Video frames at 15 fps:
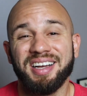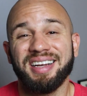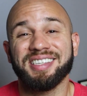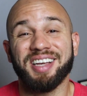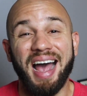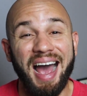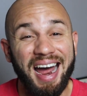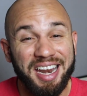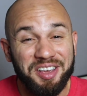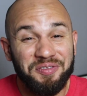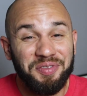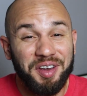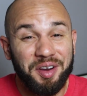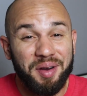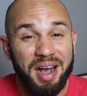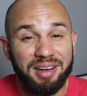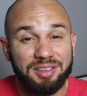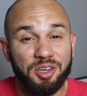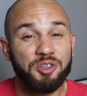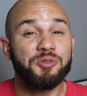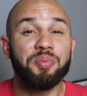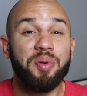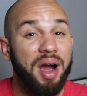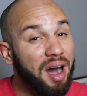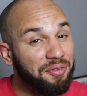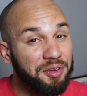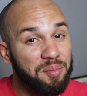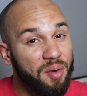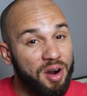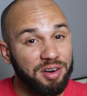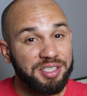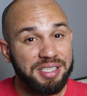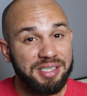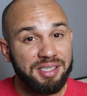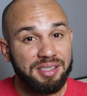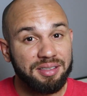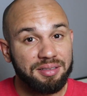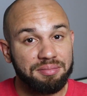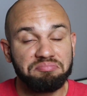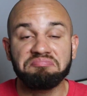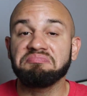So how do you figure out those profit margins?